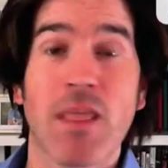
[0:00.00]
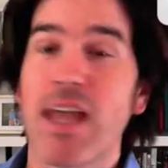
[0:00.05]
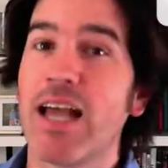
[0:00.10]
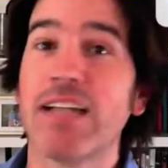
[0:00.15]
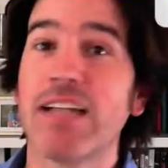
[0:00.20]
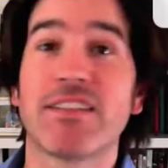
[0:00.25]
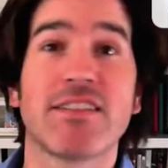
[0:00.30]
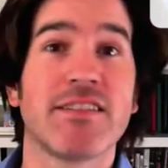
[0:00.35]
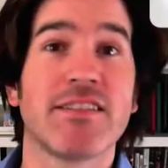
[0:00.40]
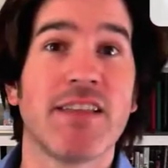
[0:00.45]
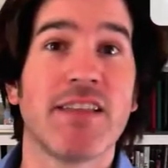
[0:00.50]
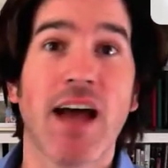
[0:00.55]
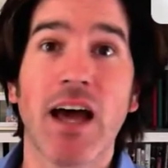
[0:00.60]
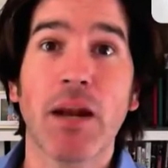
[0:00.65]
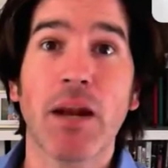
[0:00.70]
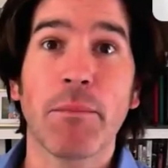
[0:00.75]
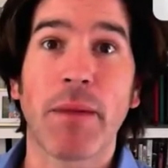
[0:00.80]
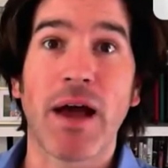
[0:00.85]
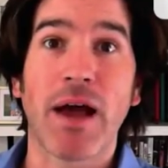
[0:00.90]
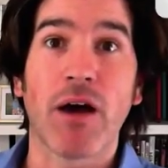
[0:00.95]
It's not
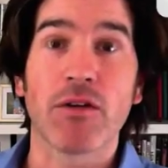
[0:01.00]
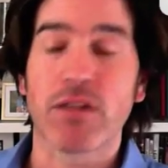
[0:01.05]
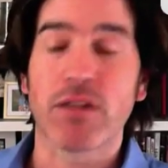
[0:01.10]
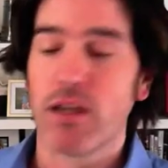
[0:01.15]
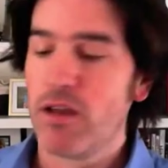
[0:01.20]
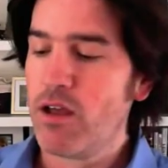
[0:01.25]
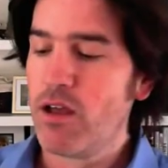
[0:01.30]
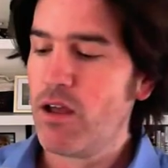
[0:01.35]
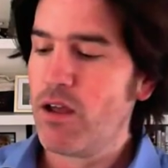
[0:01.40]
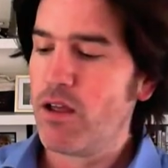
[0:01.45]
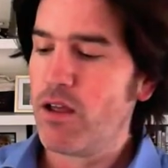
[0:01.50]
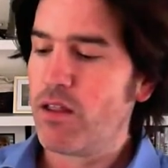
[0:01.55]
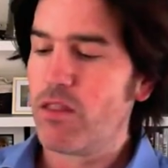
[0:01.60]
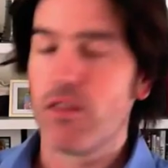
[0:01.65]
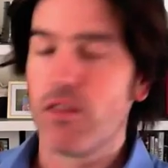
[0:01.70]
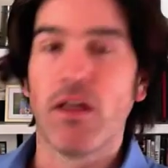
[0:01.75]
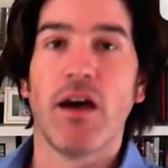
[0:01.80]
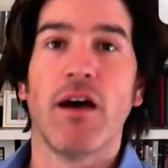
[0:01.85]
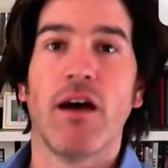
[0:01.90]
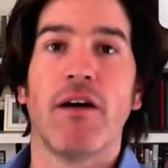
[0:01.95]
about
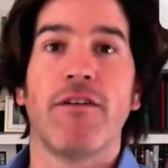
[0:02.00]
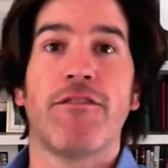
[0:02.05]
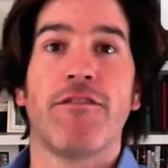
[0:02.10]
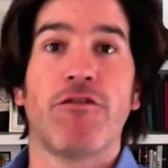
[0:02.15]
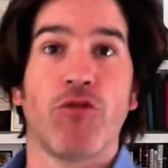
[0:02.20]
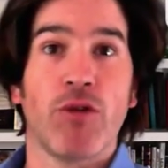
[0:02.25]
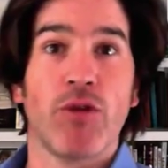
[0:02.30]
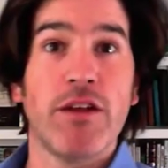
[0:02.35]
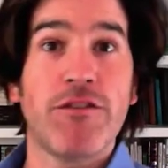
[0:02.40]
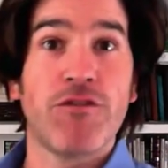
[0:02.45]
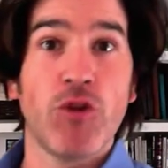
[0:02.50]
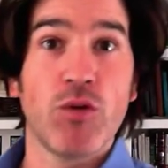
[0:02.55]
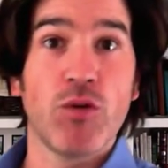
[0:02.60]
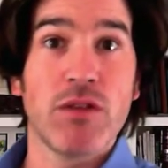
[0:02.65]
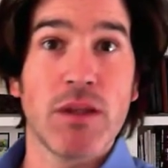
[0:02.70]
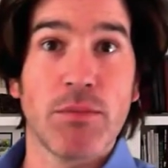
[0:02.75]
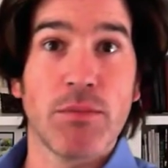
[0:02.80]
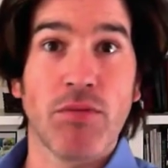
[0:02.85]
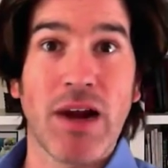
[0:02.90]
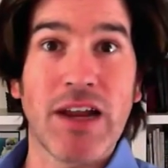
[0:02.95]
the free food in
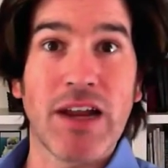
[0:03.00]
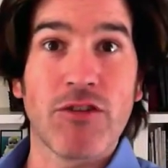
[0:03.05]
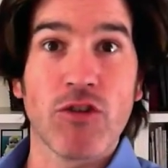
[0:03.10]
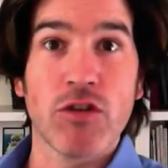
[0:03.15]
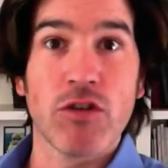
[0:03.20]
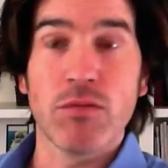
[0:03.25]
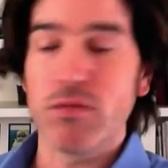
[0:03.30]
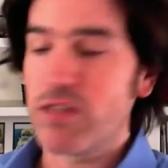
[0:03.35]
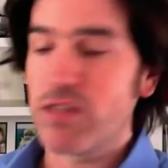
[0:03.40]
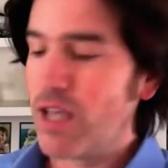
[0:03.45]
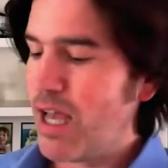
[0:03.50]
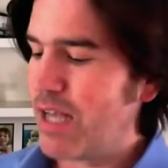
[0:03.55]
the break rooms.